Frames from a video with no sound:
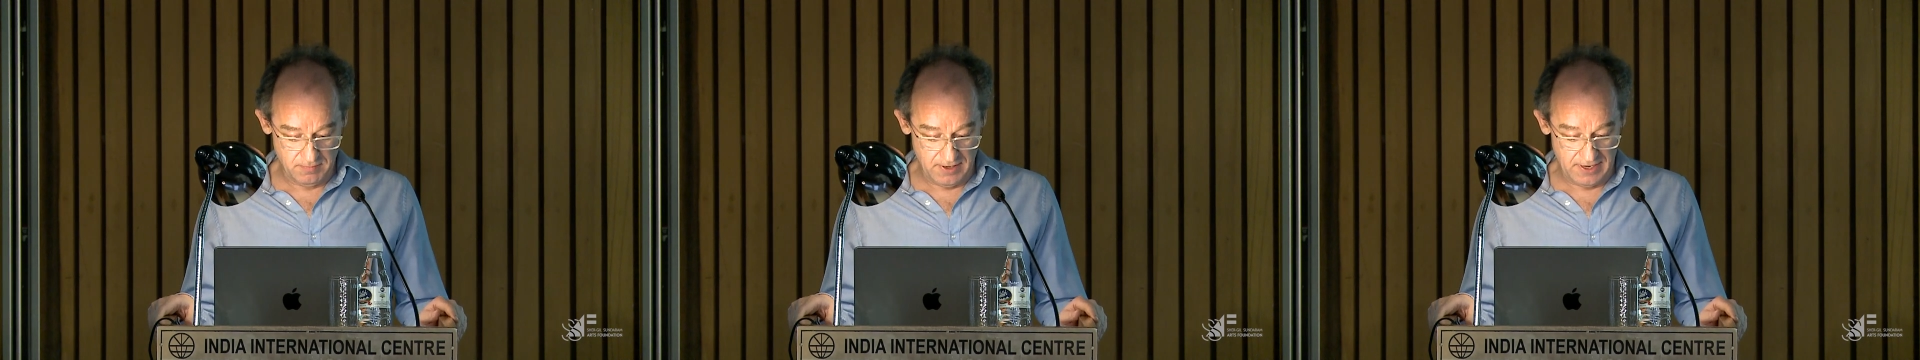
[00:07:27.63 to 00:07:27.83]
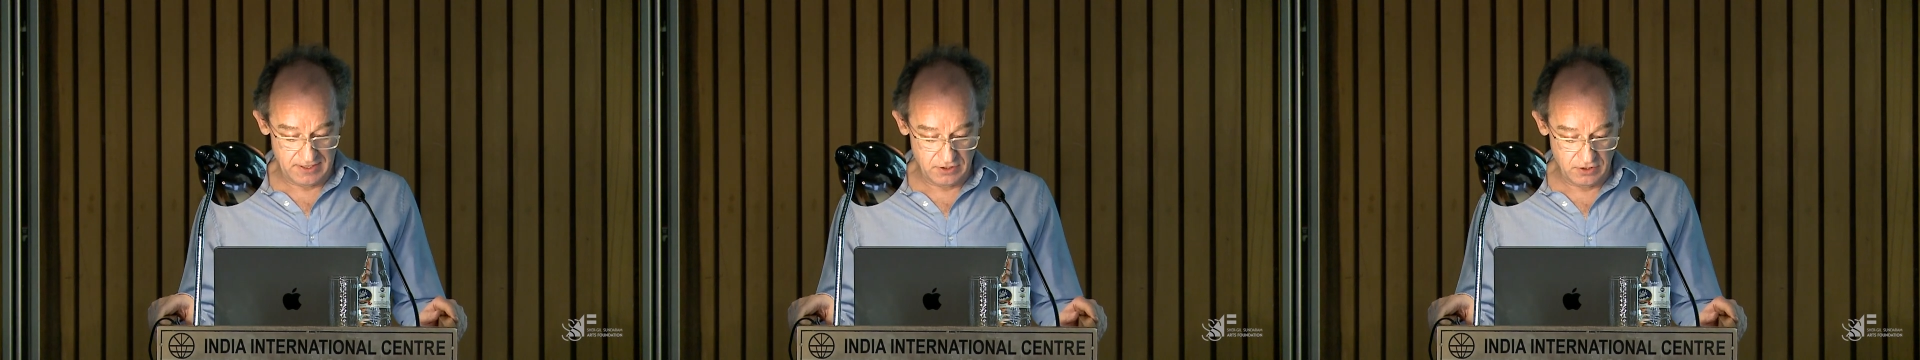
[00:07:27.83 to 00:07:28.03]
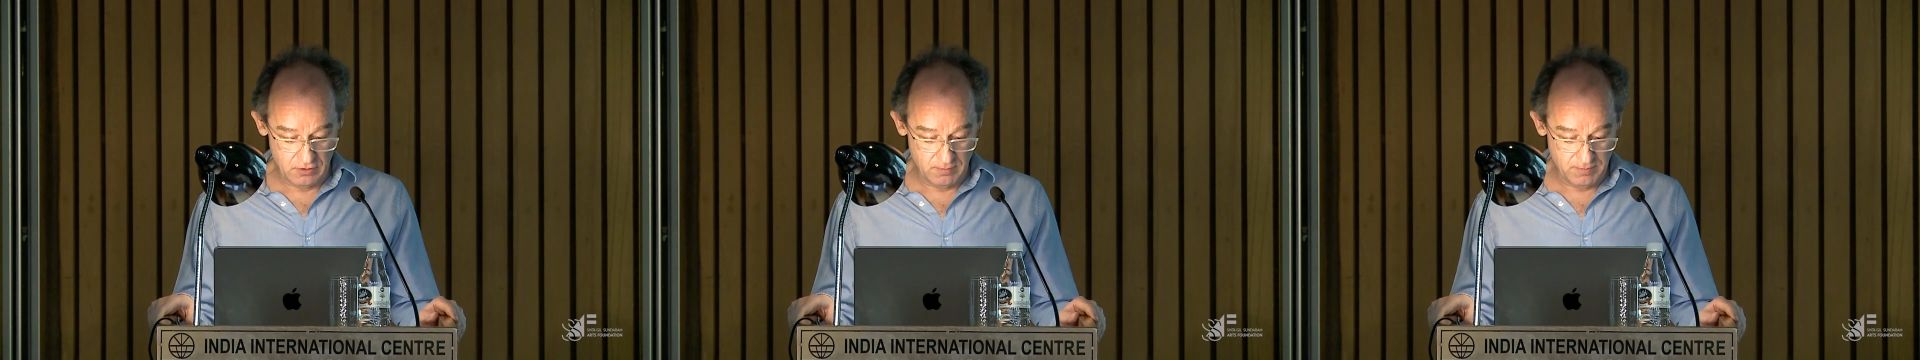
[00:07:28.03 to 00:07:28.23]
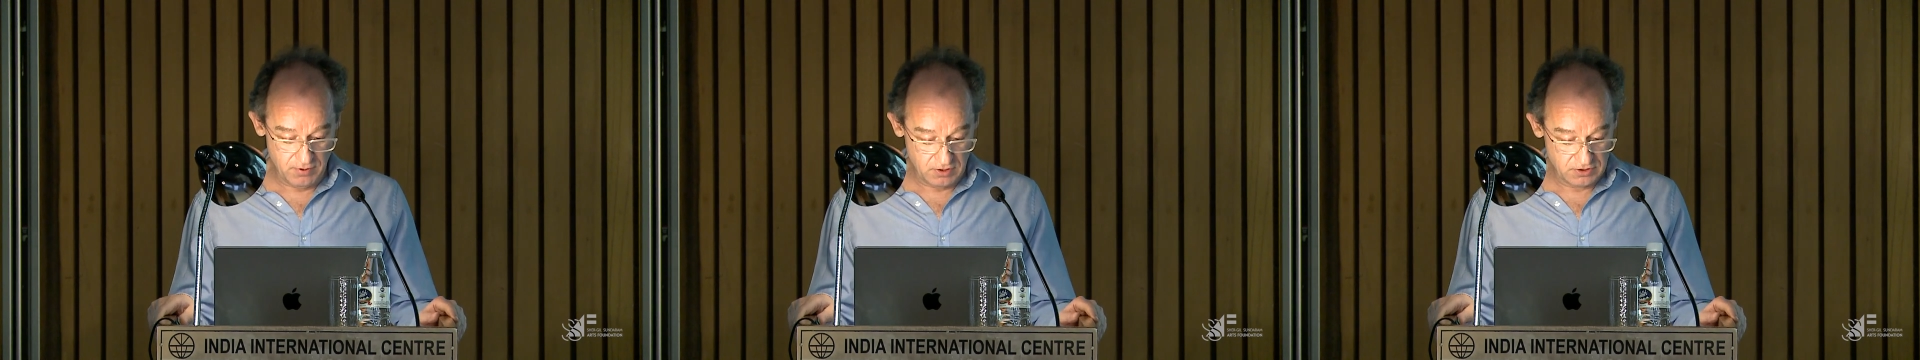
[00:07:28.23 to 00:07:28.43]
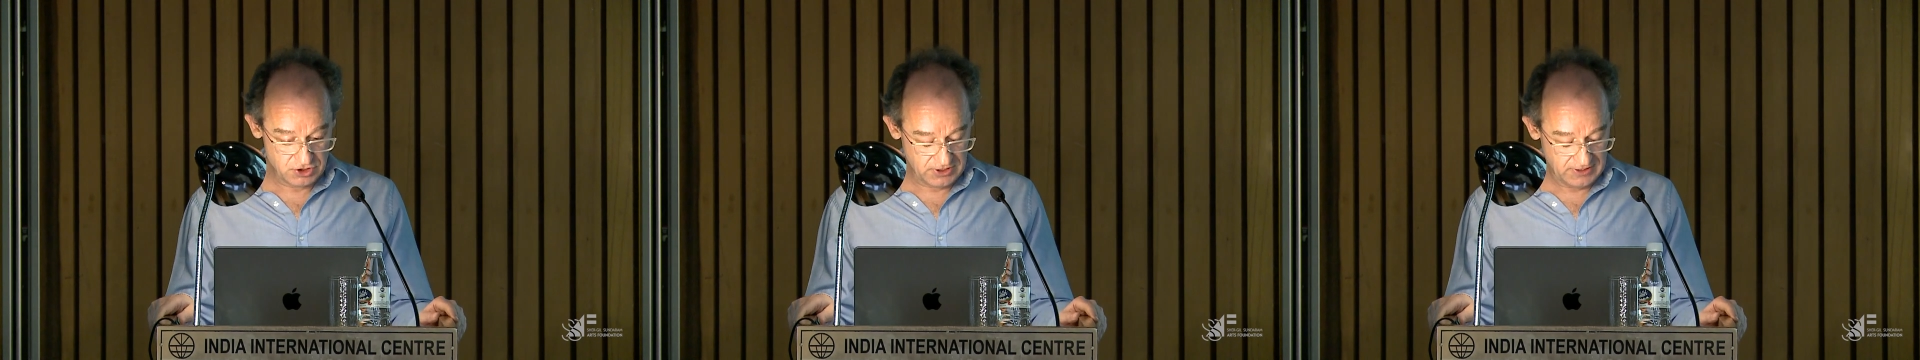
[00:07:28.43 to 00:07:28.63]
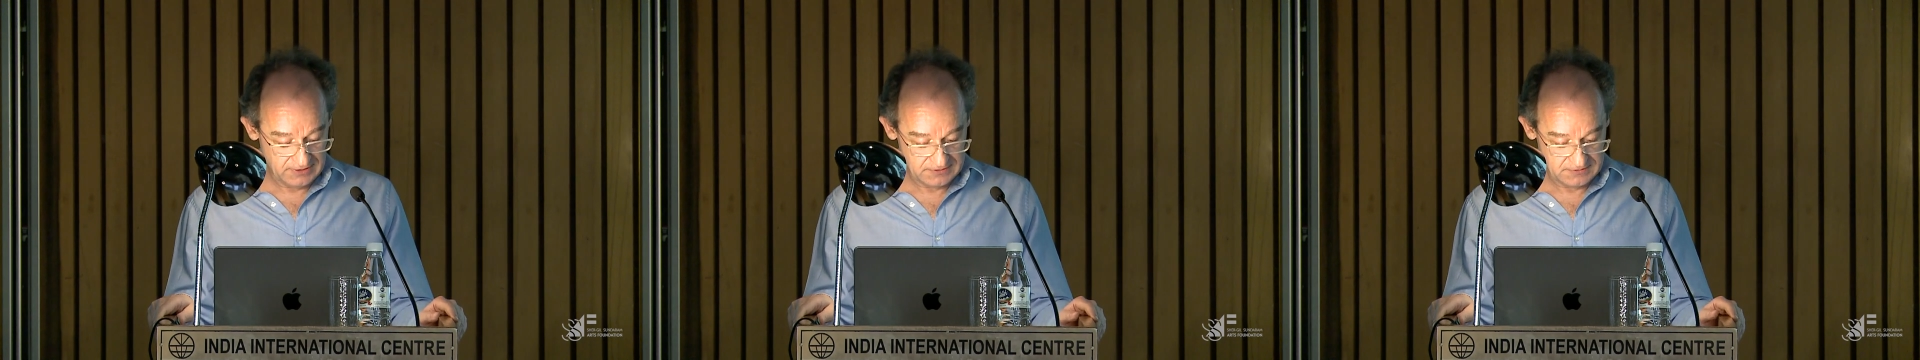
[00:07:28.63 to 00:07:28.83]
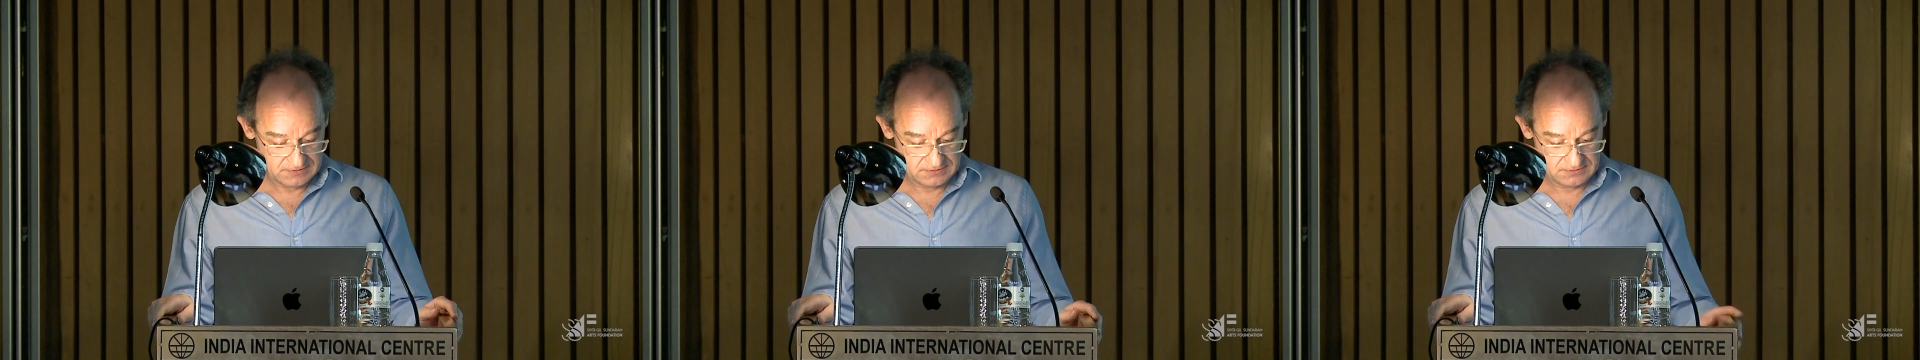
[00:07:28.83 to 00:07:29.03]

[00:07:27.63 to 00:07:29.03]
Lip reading: brand new projects,